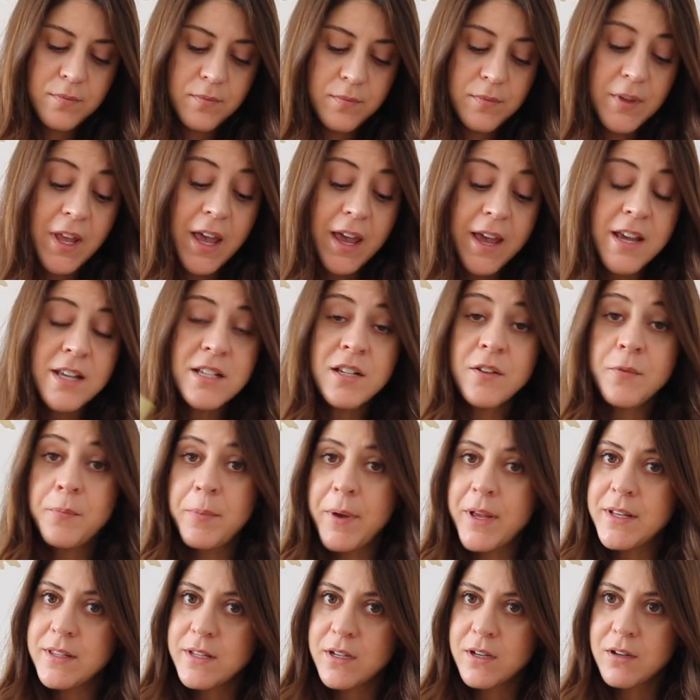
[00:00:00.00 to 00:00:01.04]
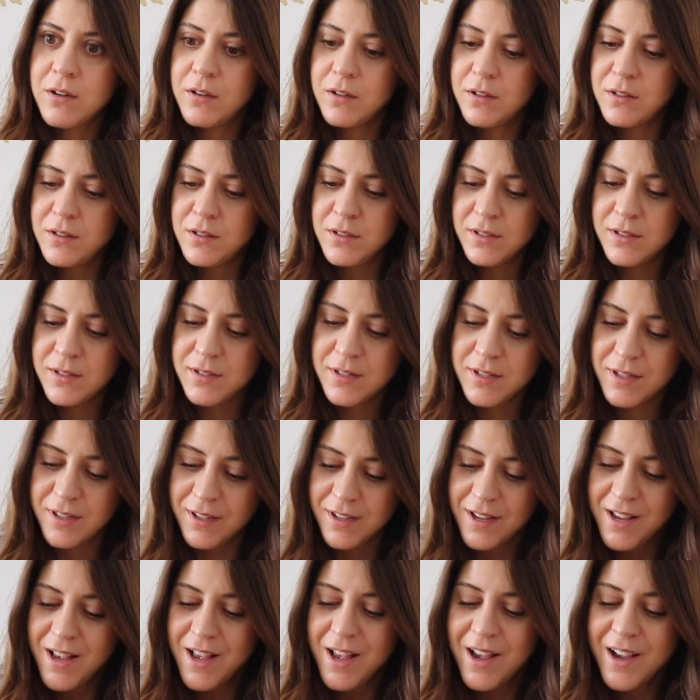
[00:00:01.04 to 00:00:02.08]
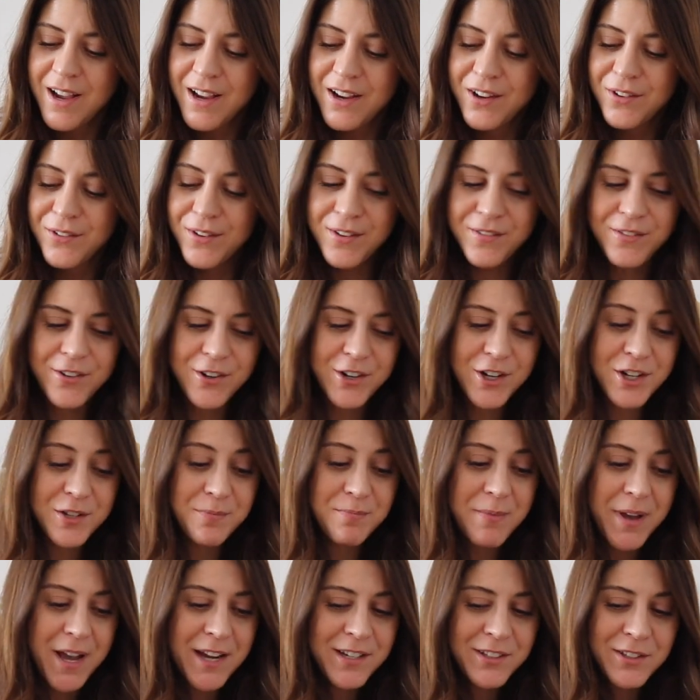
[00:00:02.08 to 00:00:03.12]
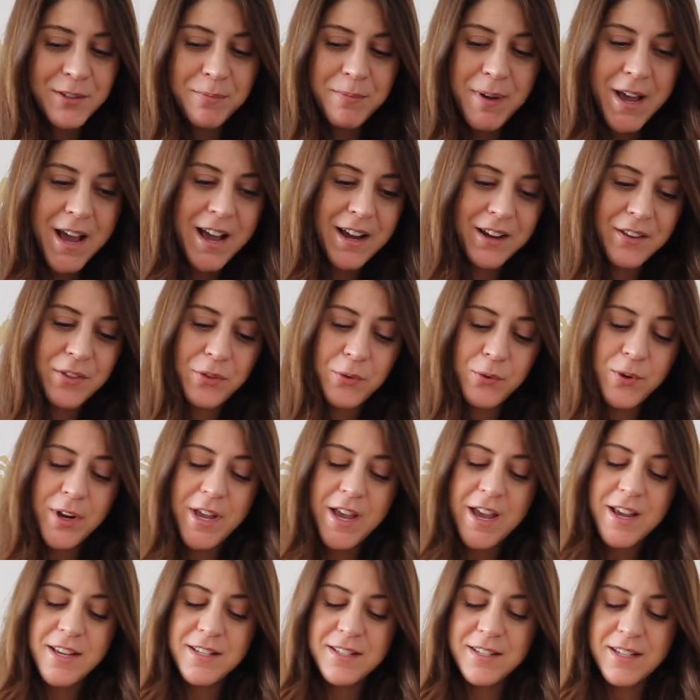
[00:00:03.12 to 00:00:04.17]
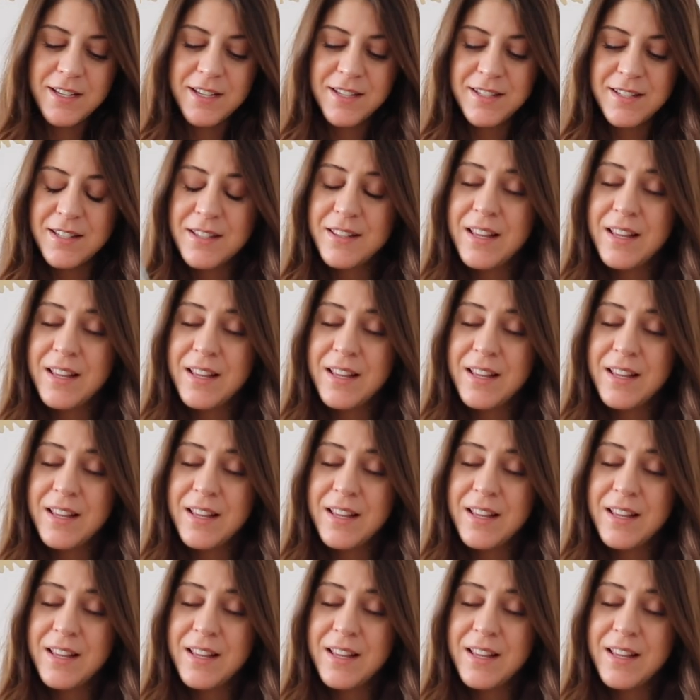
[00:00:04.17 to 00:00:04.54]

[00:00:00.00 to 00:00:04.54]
The Ace of Pentacles reversed back to back, three aces.